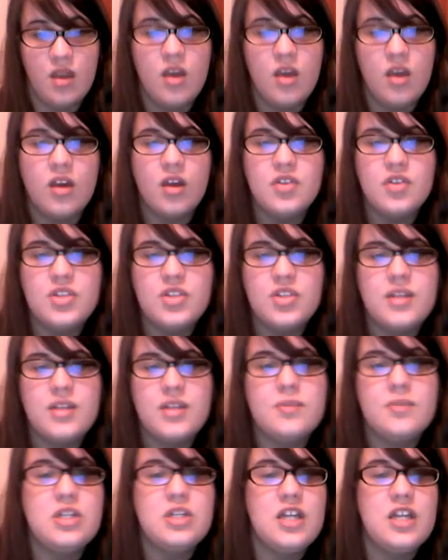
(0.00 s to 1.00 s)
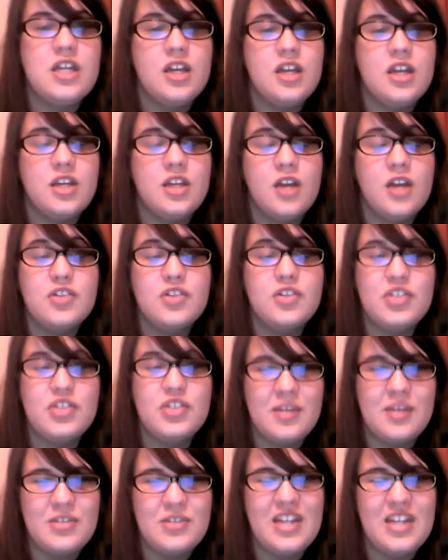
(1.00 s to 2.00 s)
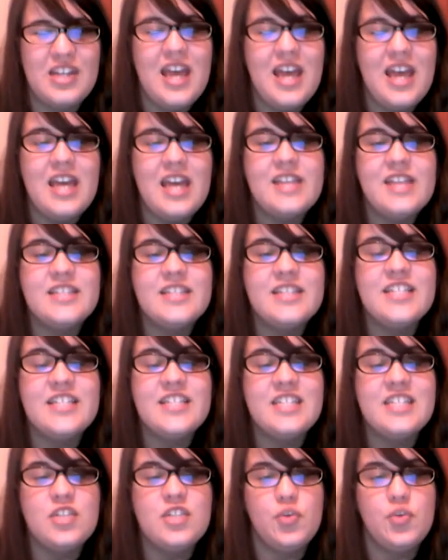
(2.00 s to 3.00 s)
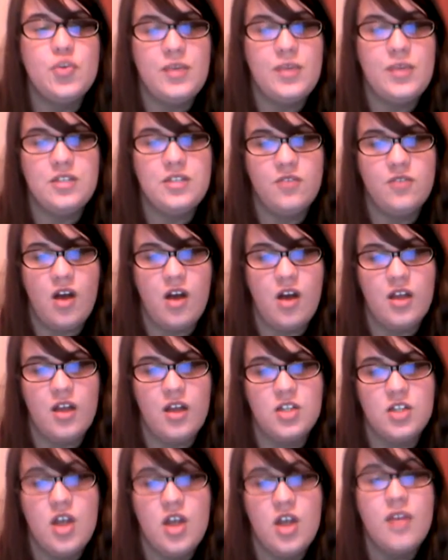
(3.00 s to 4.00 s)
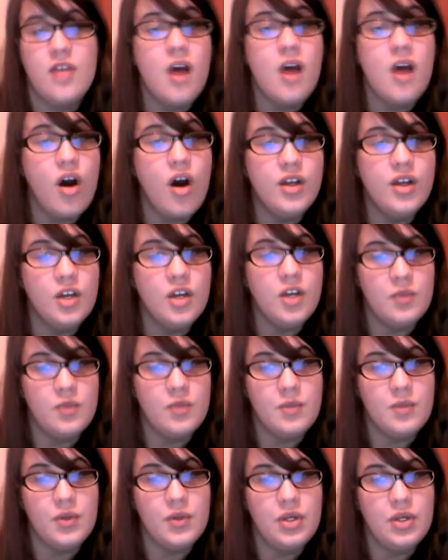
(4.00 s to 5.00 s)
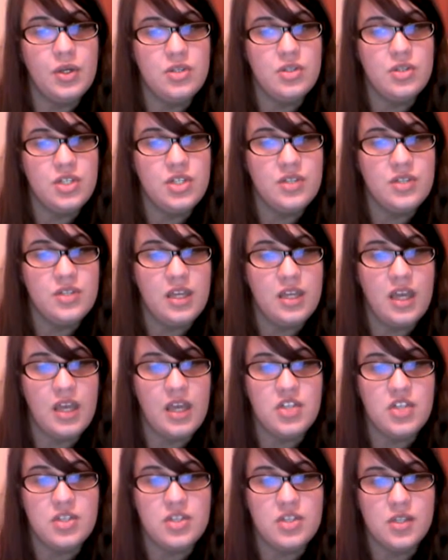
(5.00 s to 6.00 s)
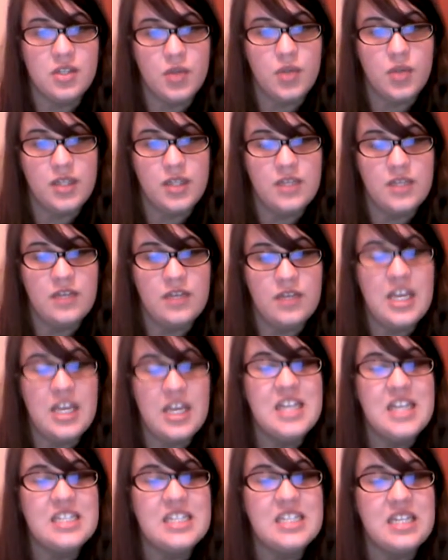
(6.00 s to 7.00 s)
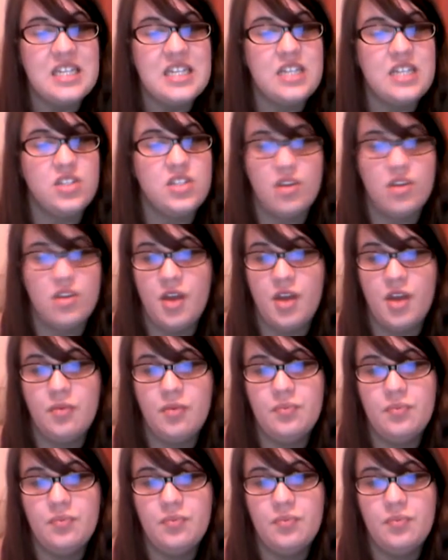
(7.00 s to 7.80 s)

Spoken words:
Contraception is an essential piece of knowledge that all young people who choose to engage in sexual activity need to know.